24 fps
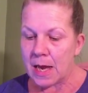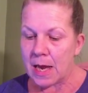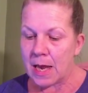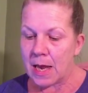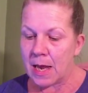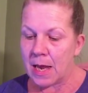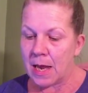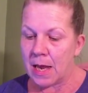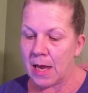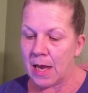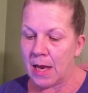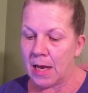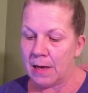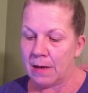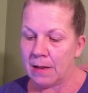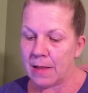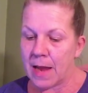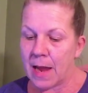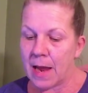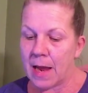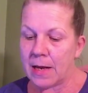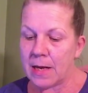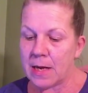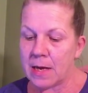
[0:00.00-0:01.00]
and
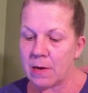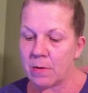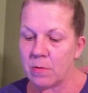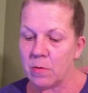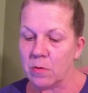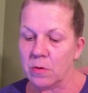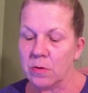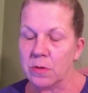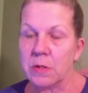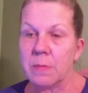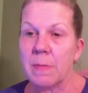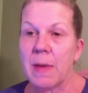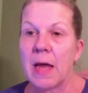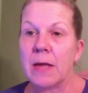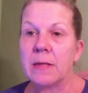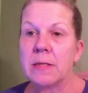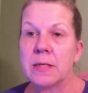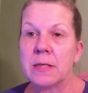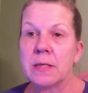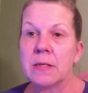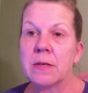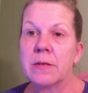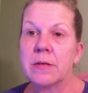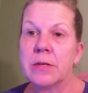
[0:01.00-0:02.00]
that equals about
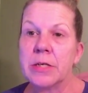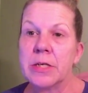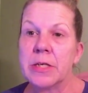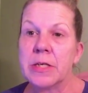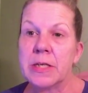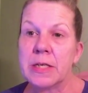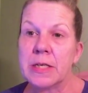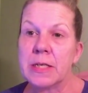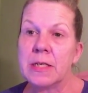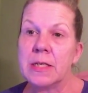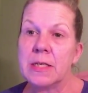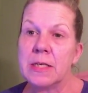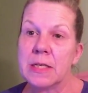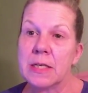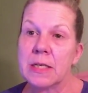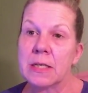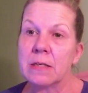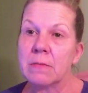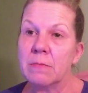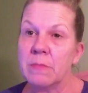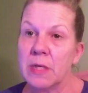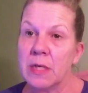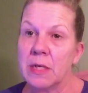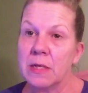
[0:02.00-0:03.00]

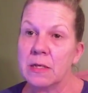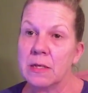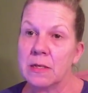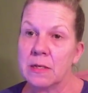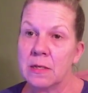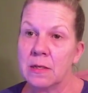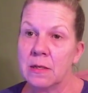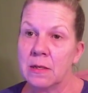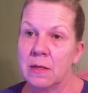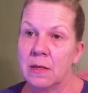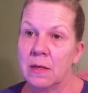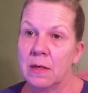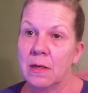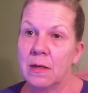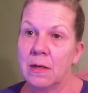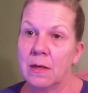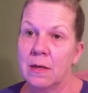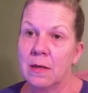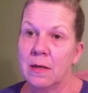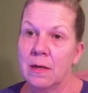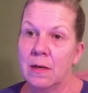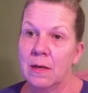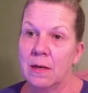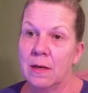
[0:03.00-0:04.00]
666 minutes
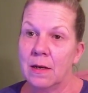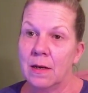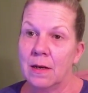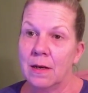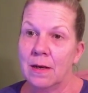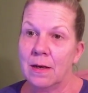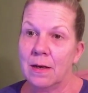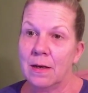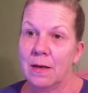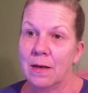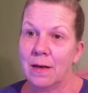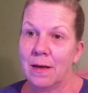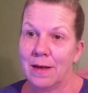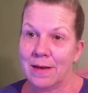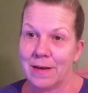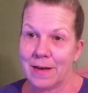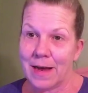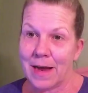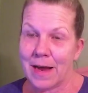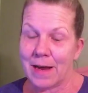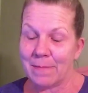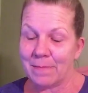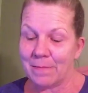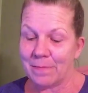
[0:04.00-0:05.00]
a
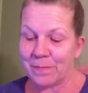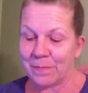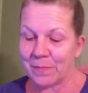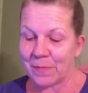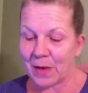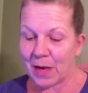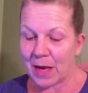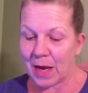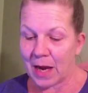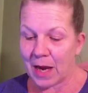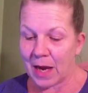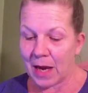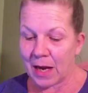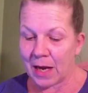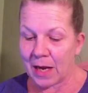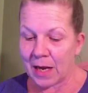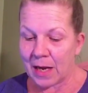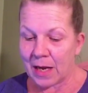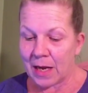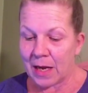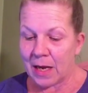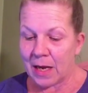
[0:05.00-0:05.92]
day, okay?